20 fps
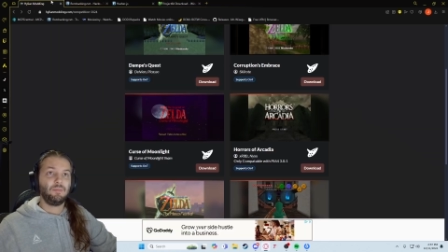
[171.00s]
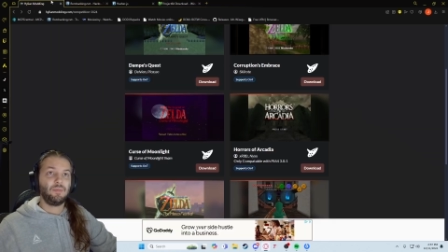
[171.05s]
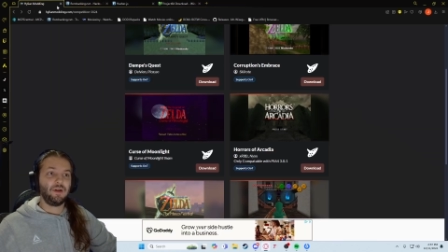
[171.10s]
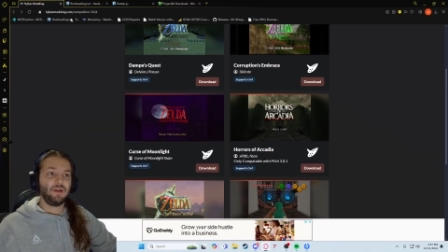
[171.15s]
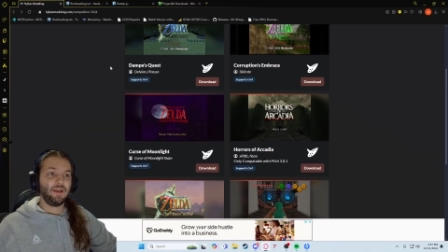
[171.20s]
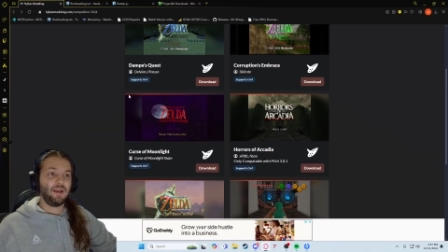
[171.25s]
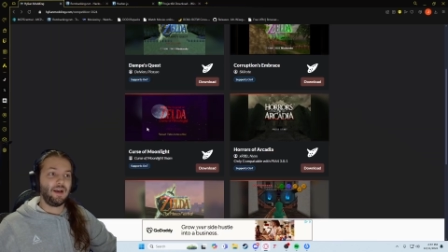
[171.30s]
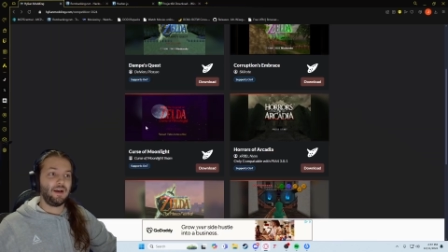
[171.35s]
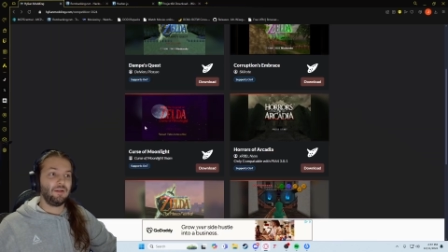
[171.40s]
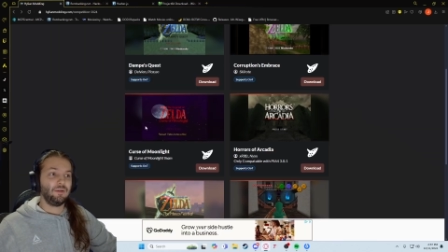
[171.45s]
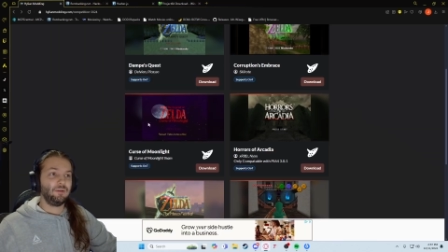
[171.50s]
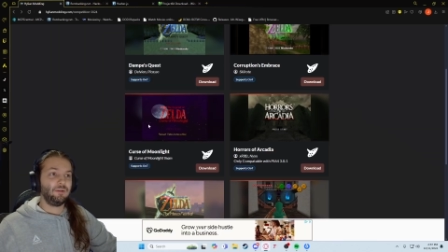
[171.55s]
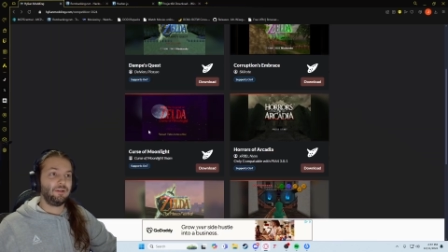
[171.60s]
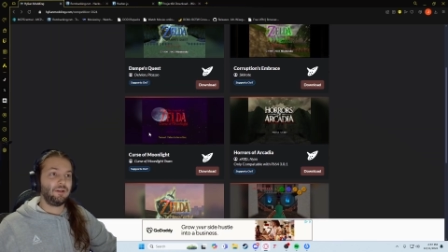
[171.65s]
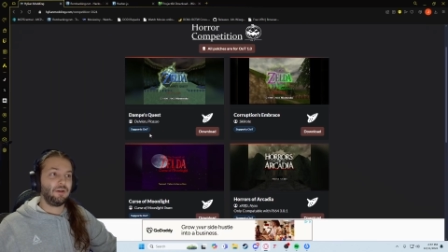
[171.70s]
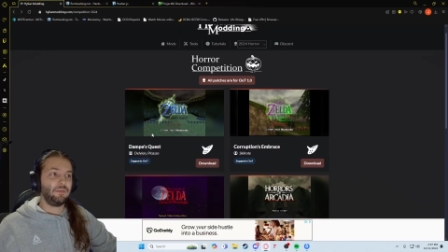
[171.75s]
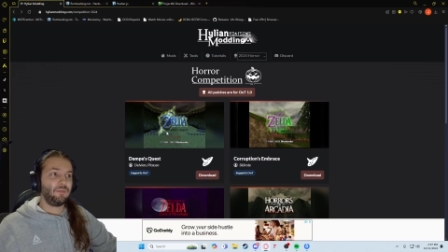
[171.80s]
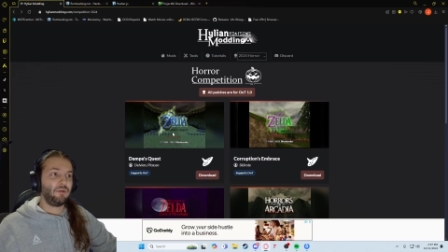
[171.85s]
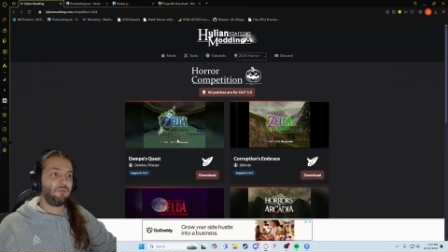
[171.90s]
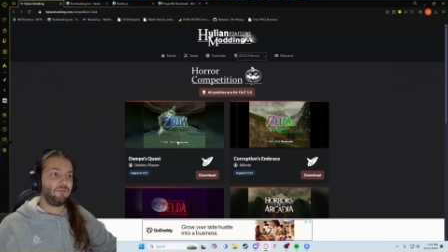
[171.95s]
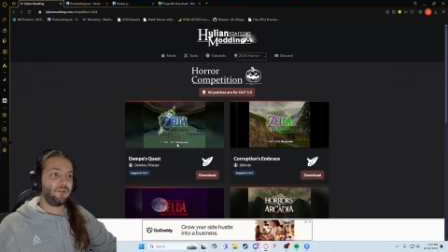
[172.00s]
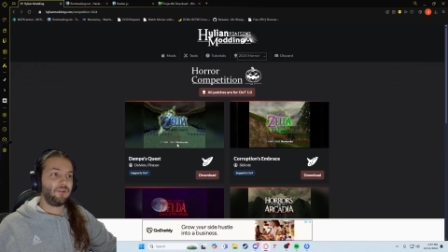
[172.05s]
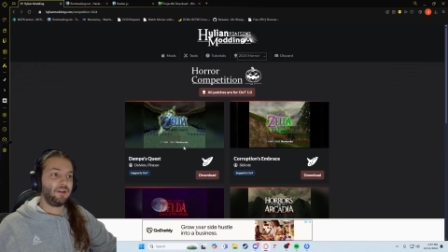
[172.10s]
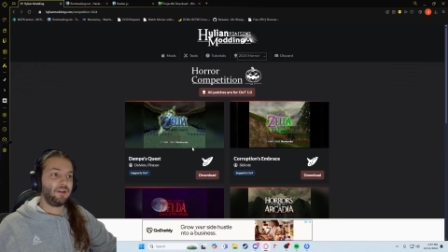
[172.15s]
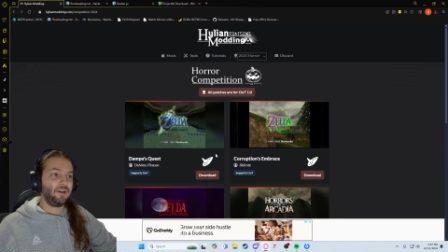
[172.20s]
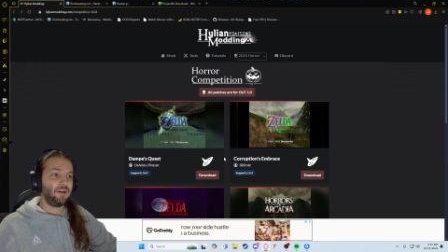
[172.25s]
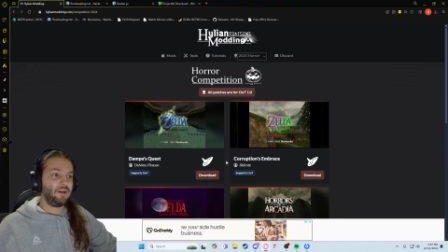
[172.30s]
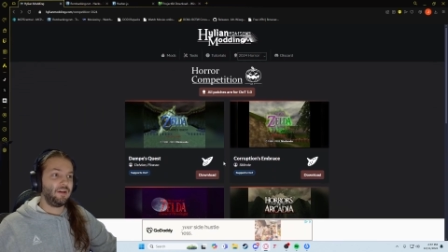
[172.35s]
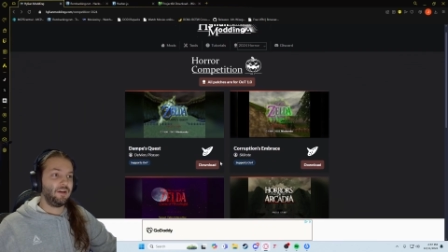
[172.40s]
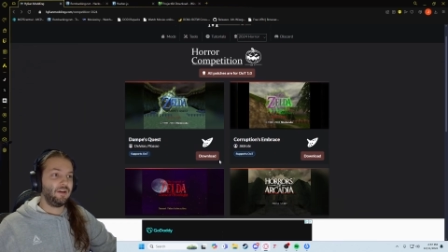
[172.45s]
But yeah, we come over
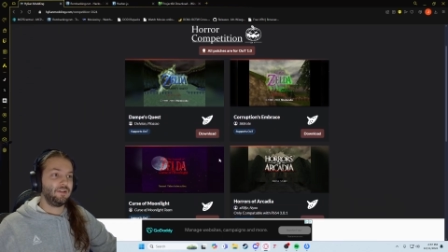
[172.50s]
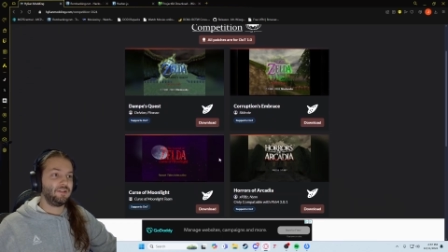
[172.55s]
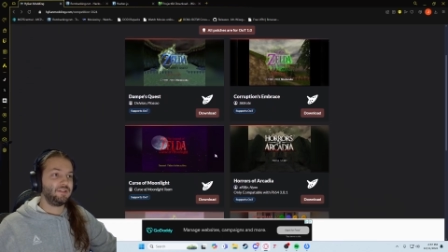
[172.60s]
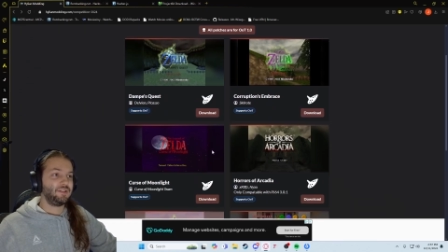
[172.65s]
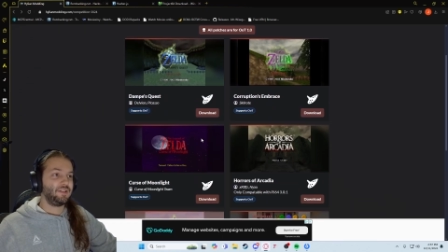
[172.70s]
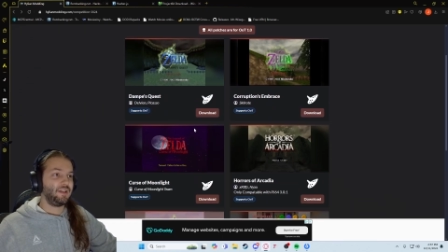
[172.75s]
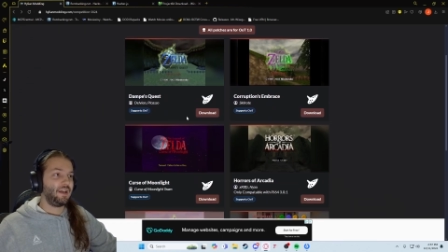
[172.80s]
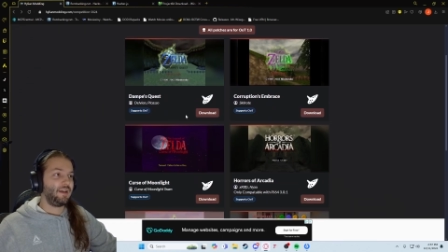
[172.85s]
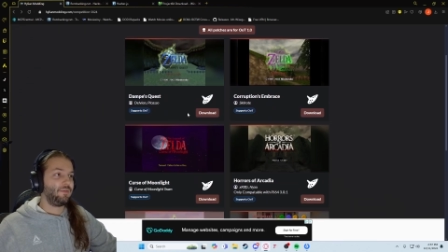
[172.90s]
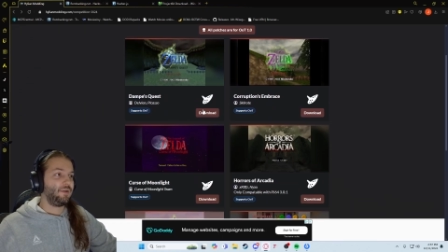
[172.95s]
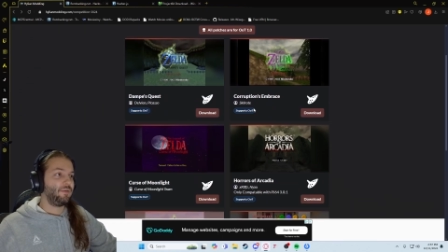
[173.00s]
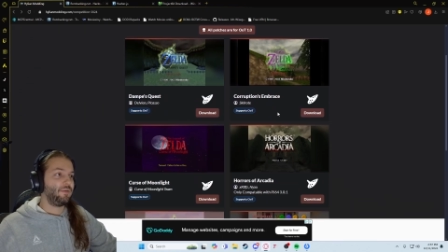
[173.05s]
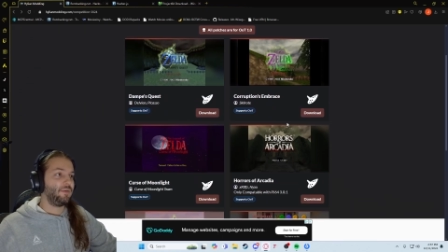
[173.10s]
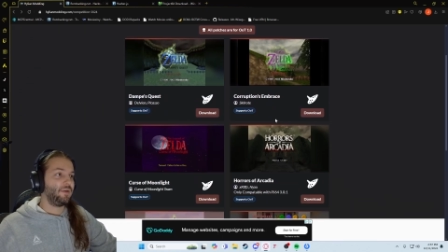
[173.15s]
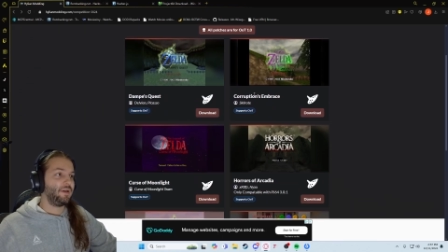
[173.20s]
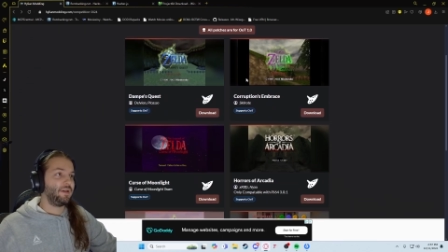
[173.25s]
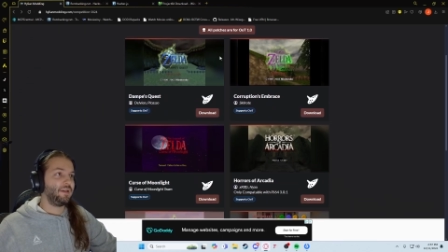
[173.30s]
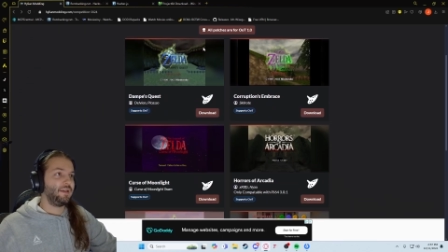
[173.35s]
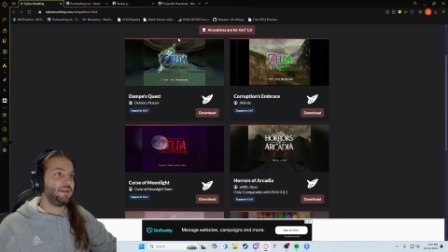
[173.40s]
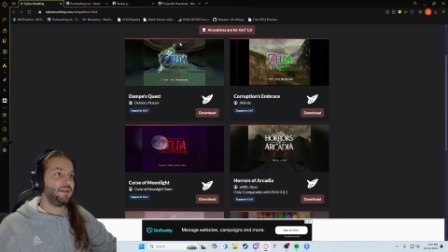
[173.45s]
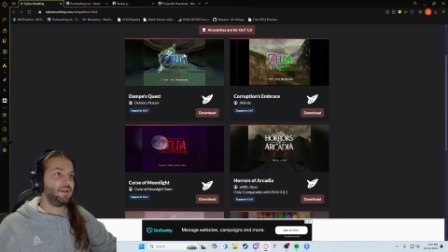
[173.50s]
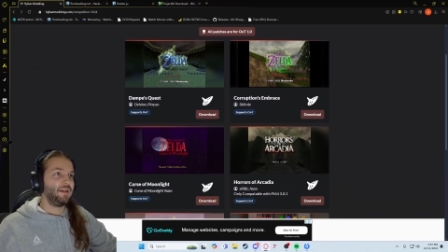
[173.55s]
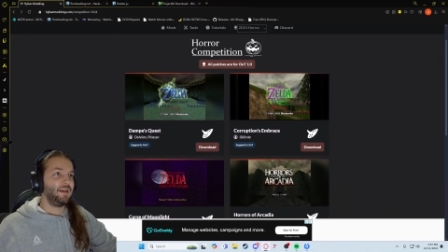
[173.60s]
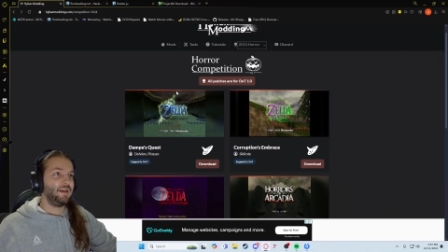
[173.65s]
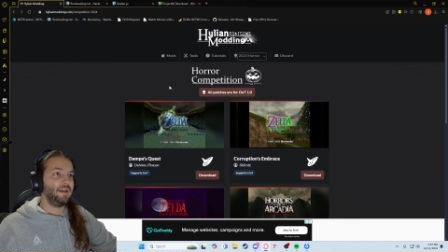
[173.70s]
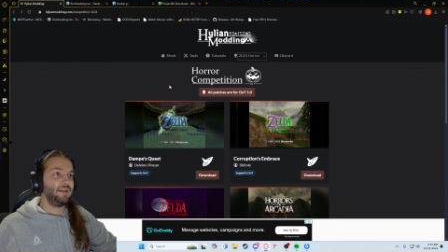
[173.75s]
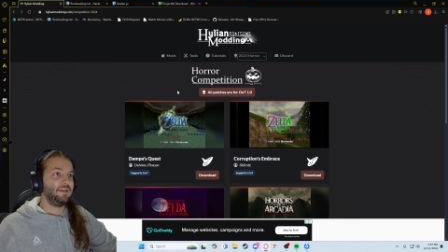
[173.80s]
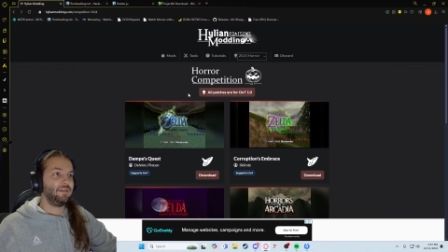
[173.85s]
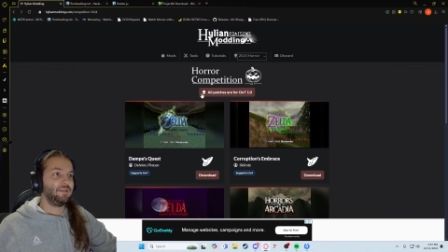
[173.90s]
here. Say we want to get,